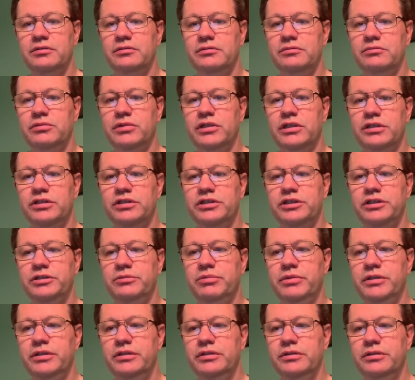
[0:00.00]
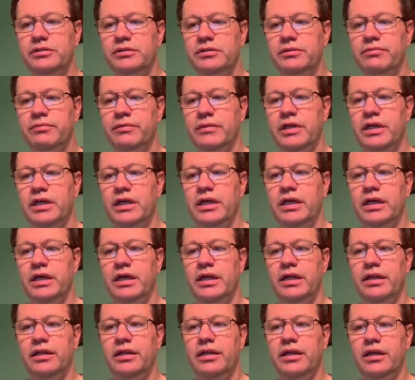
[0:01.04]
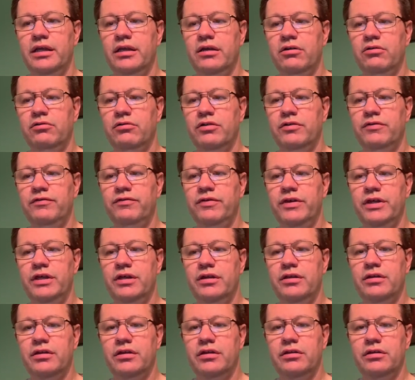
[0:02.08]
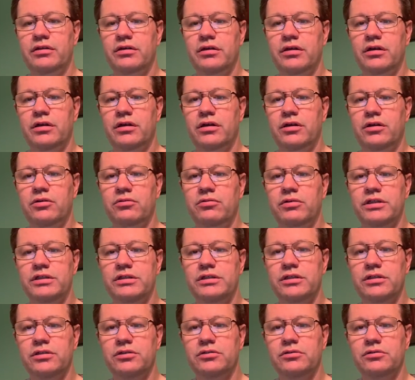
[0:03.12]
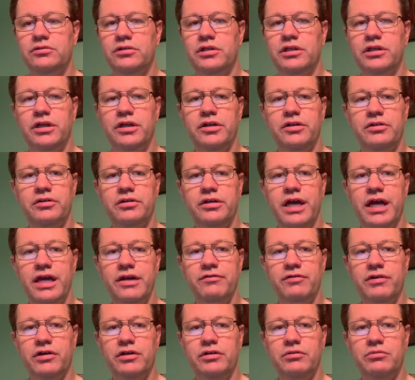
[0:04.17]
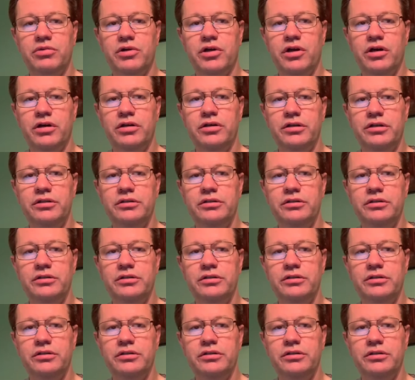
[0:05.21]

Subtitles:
plus shipping. Then on the 5th, we sold another Avon product,